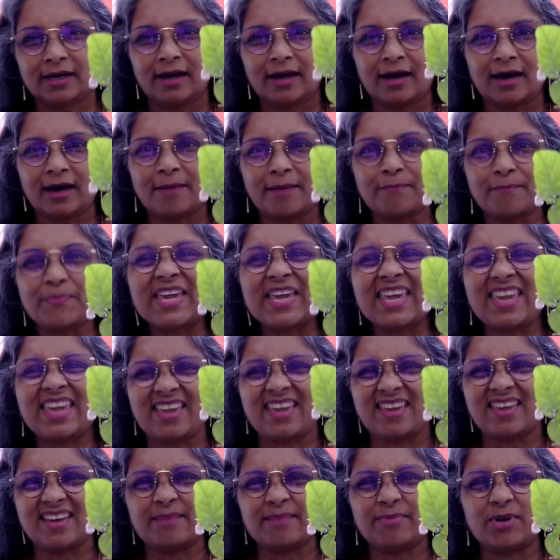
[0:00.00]
uh,
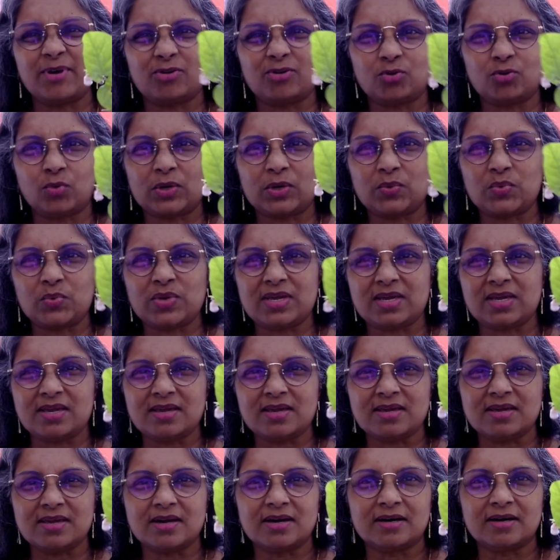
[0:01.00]
picky about what
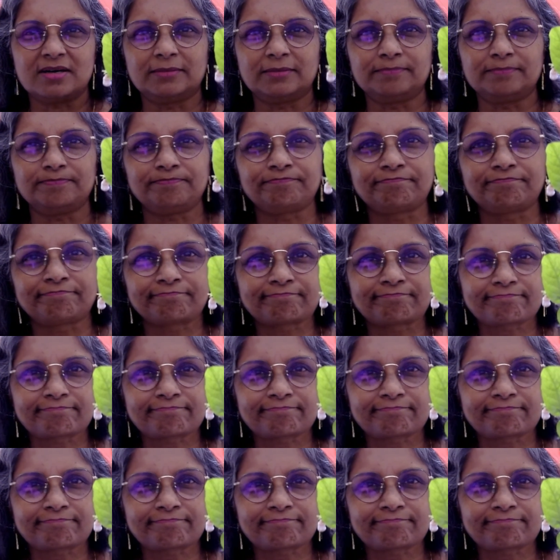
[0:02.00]
we. Um,